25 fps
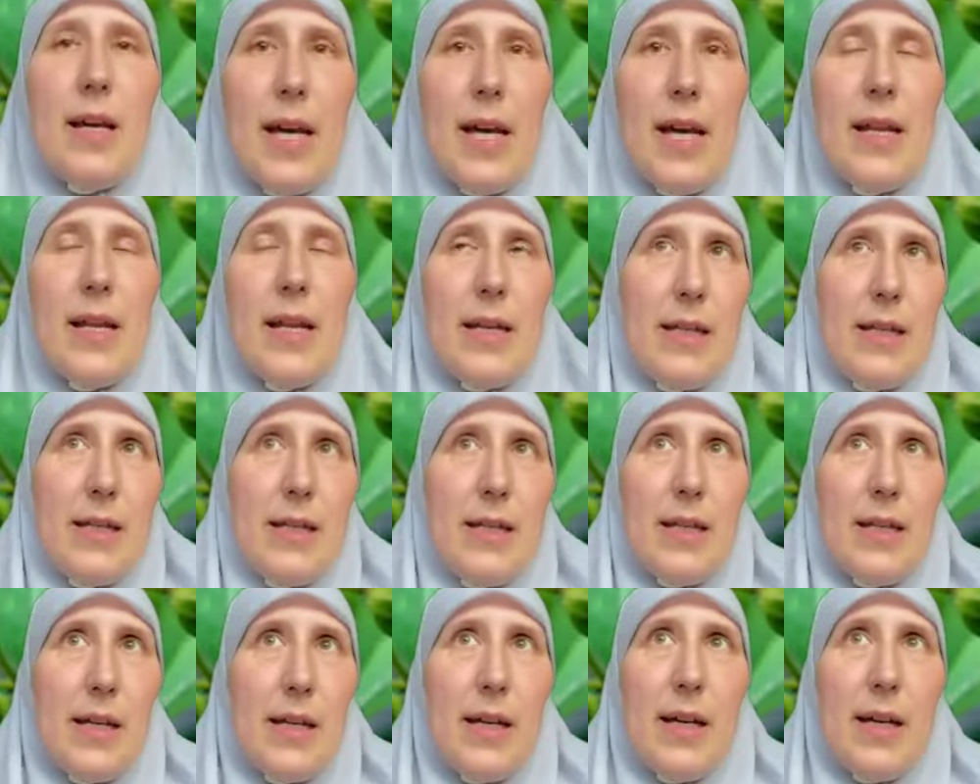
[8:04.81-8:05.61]
And
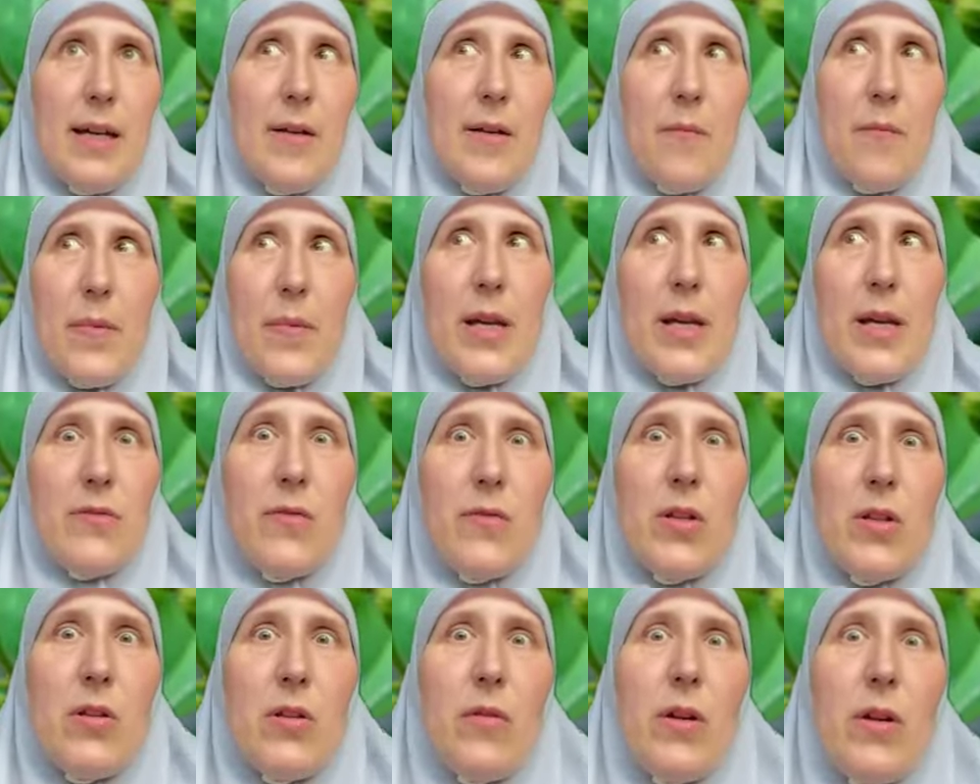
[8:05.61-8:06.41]
as
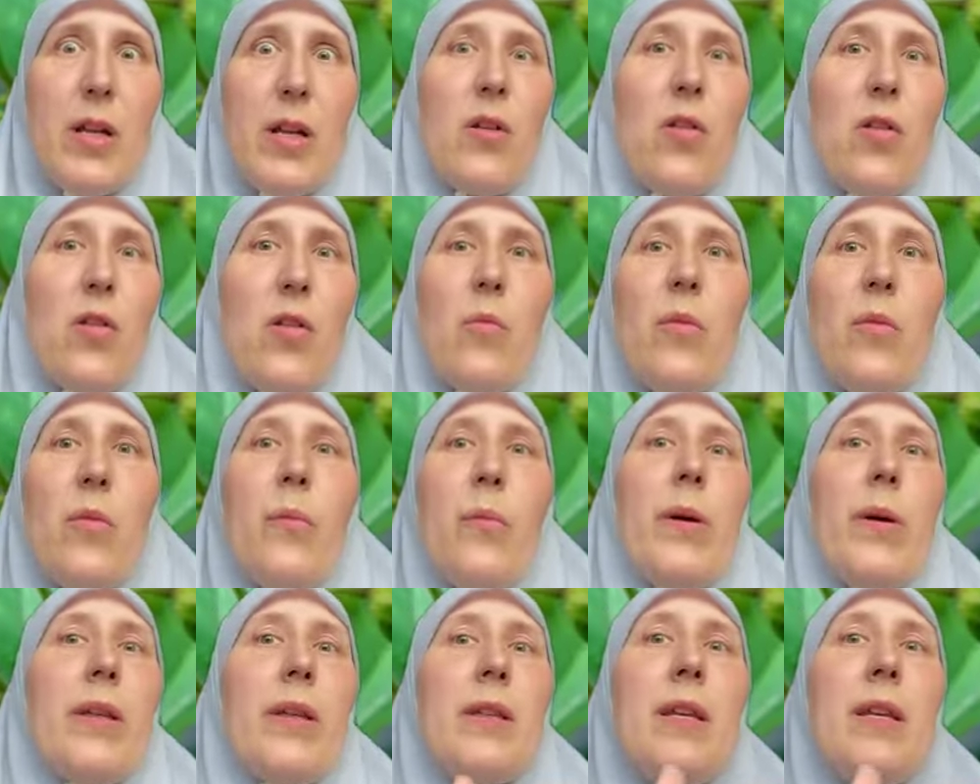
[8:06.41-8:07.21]
we know in
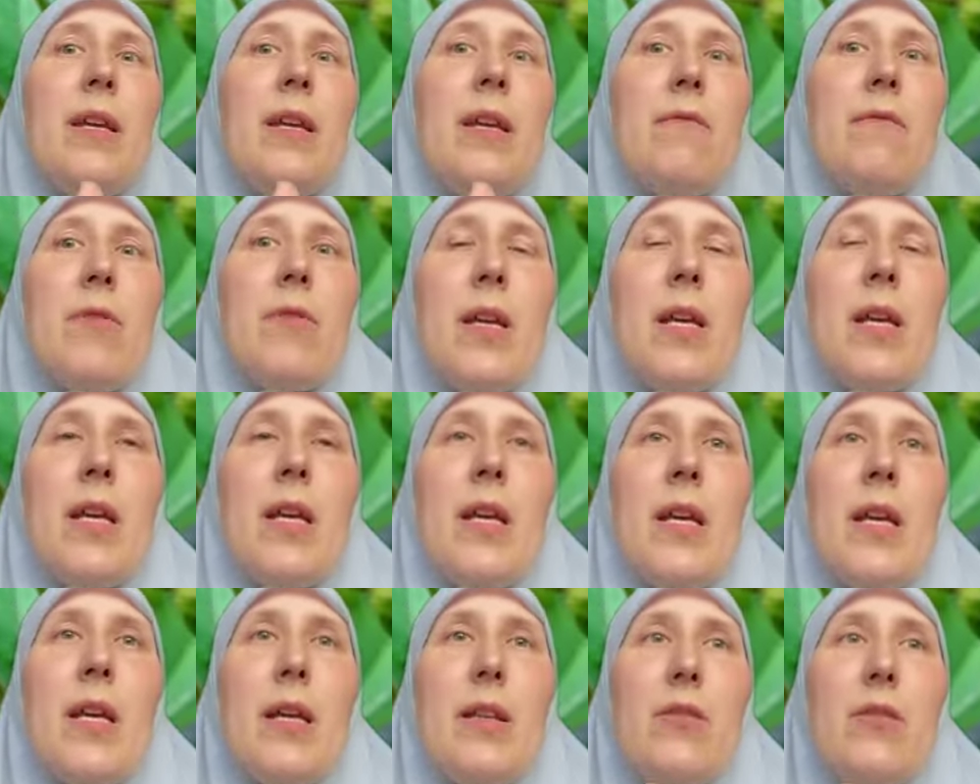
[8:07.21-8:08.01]
homeopathy,
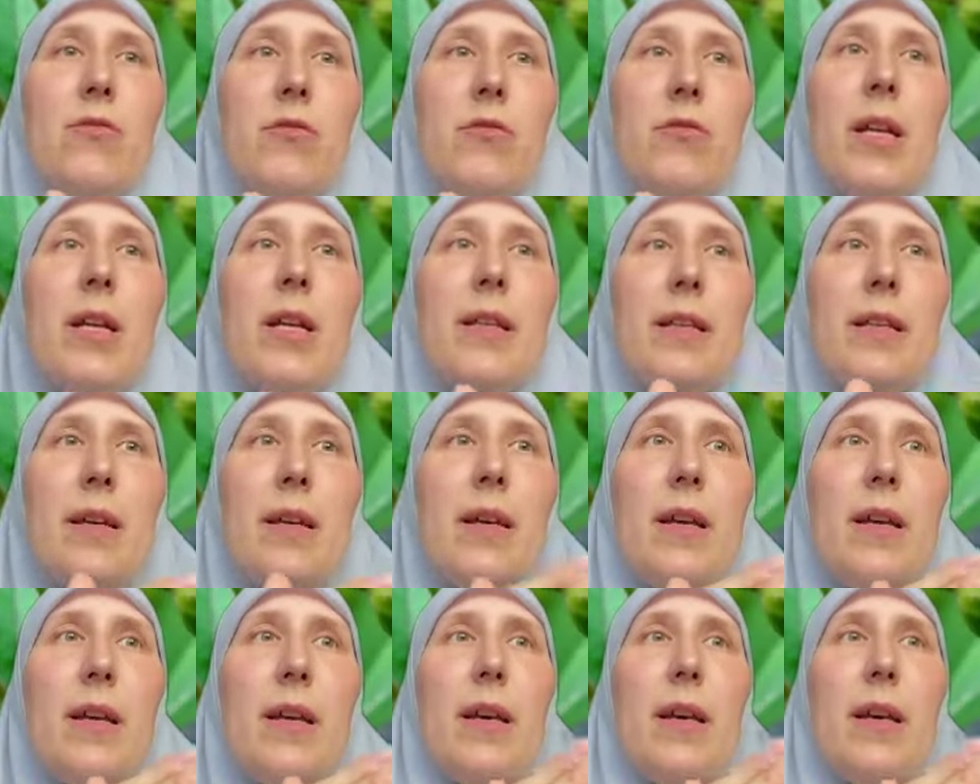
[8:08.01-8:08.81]
we treat
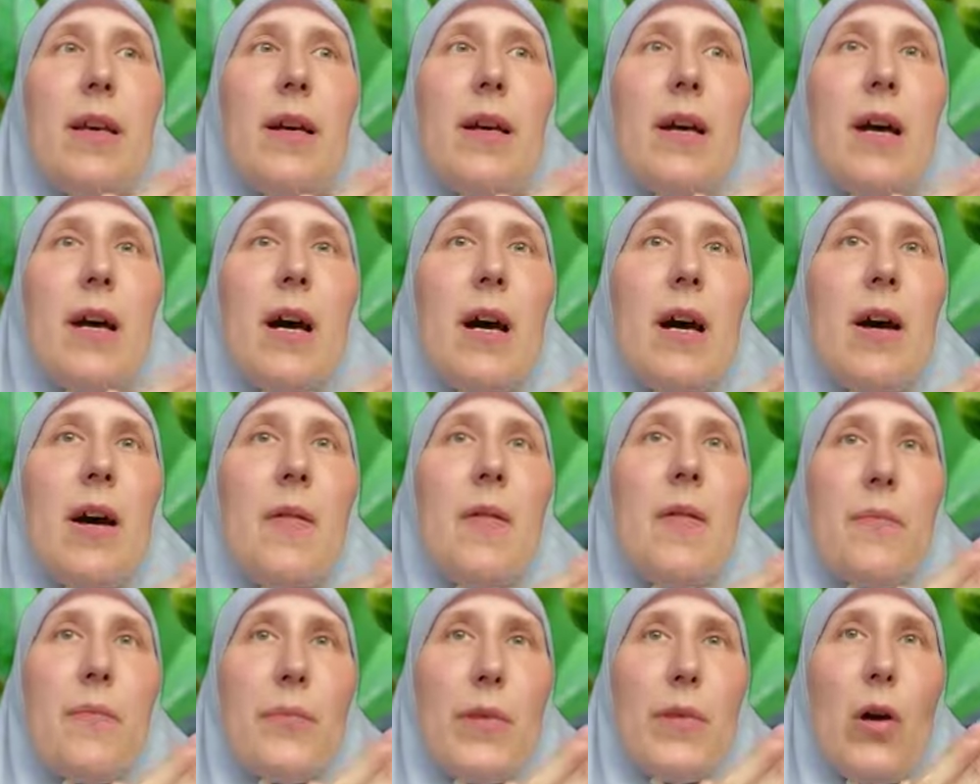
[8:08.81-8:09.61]

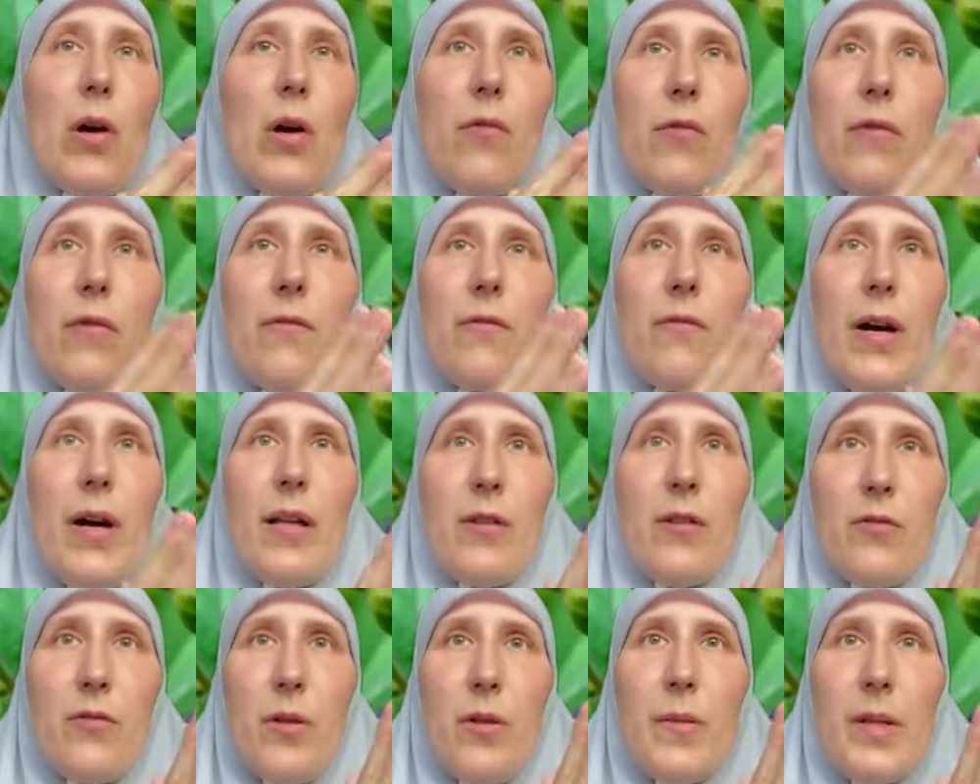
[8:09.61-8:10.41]
or we
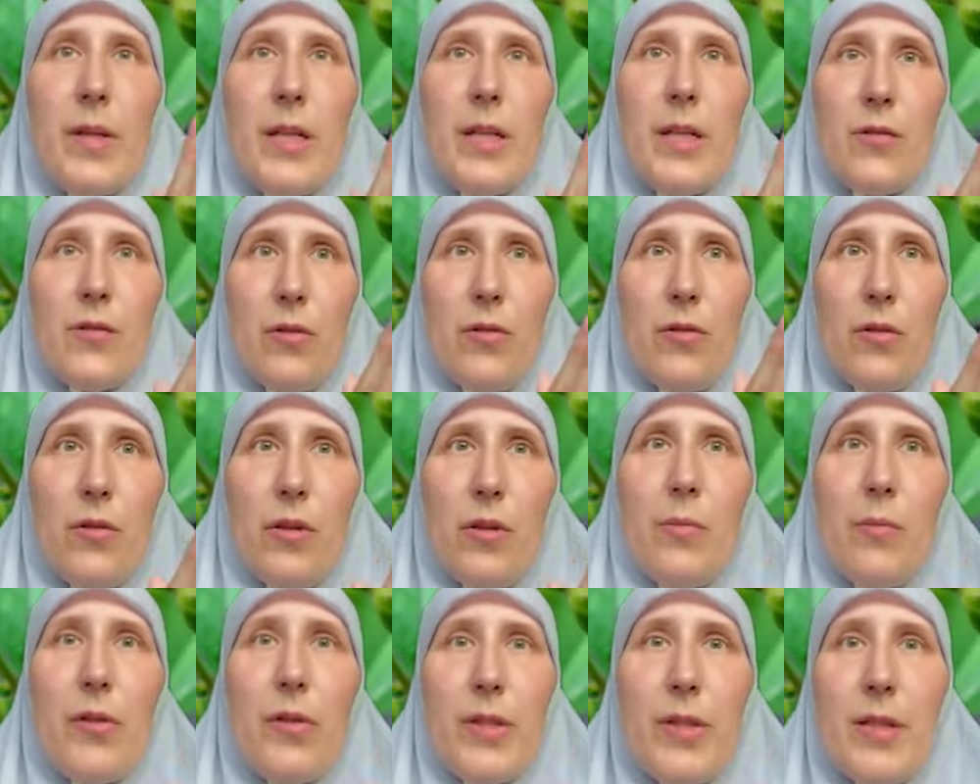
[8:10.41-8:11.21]
find remedies on
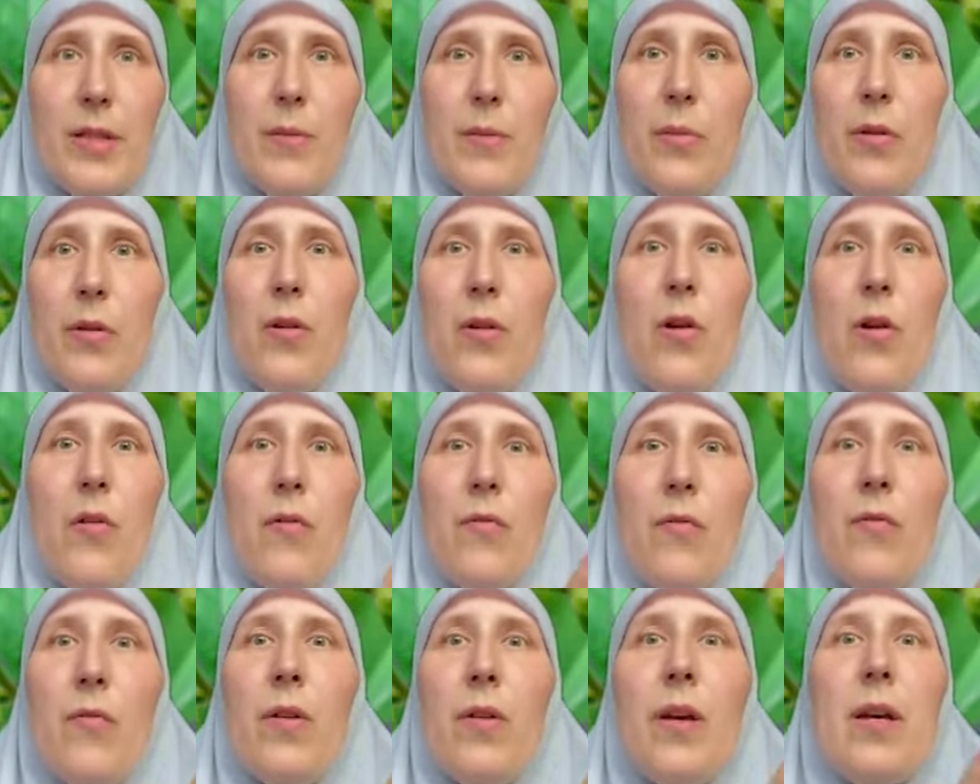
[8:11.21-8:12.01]
the principle
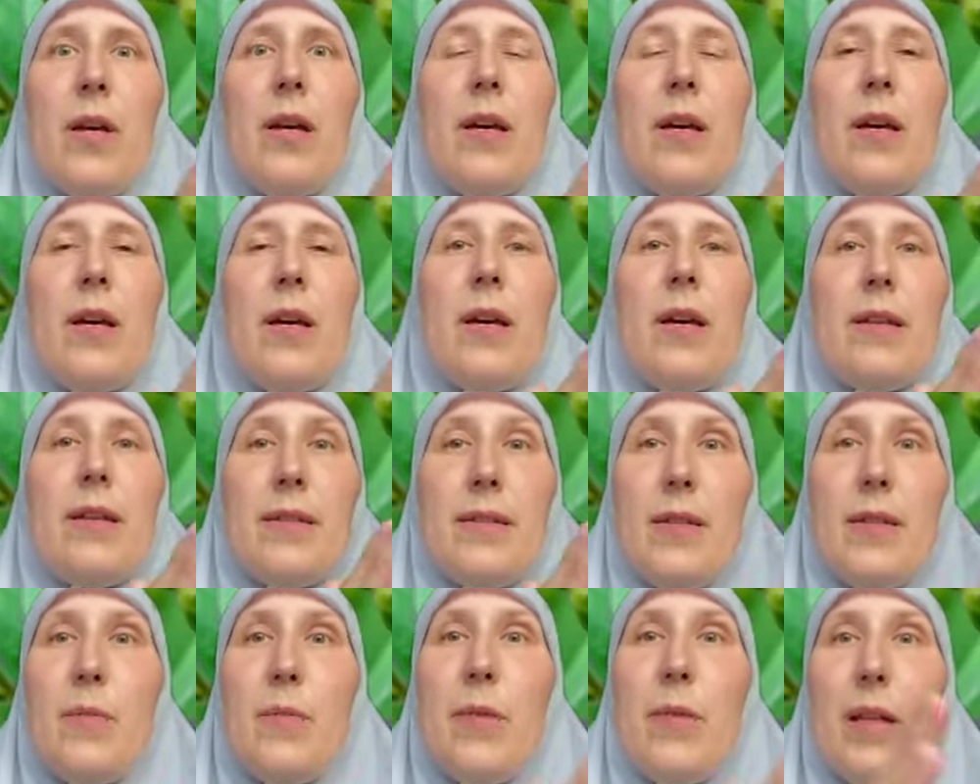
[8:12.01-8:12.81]
of
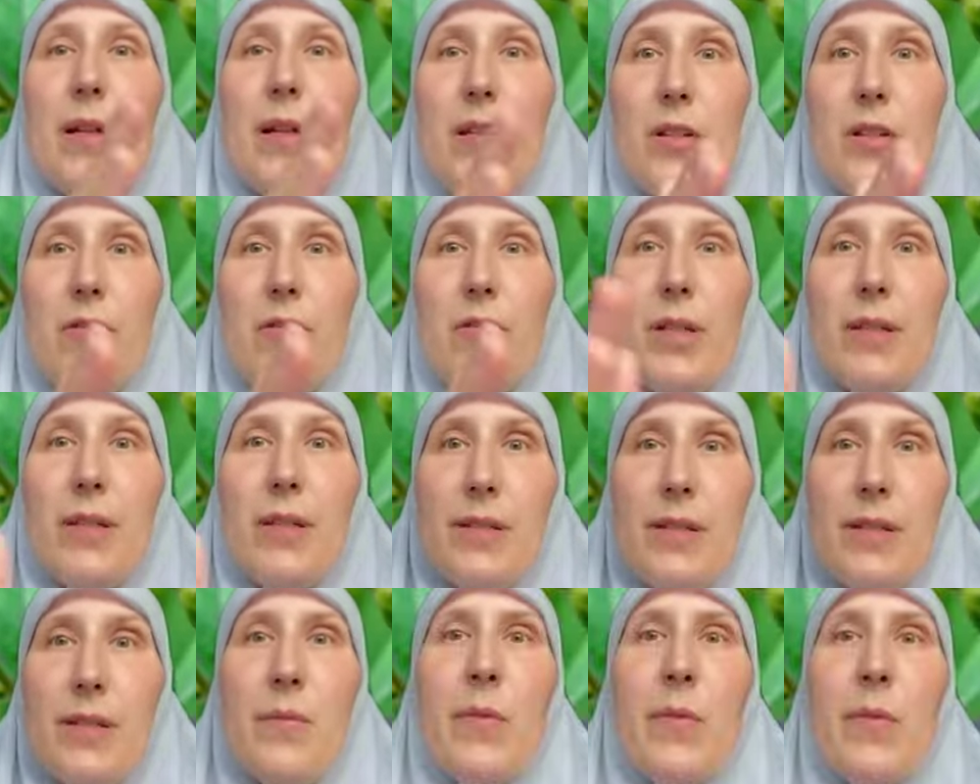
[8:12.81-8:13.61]
similar treats
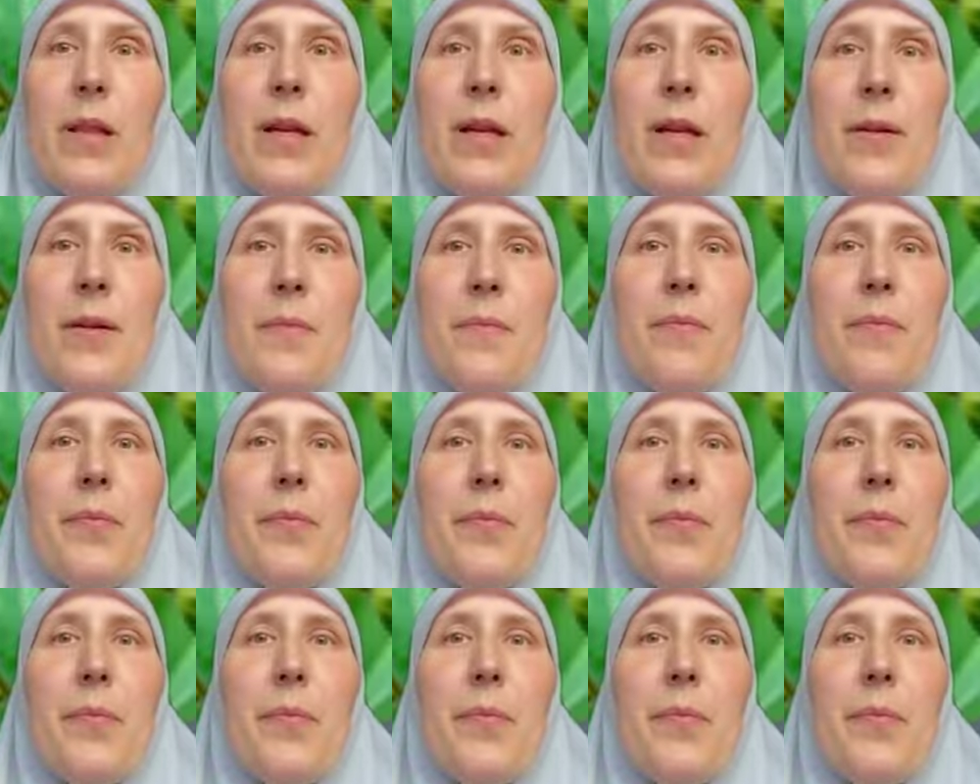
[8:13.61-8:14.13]
similar.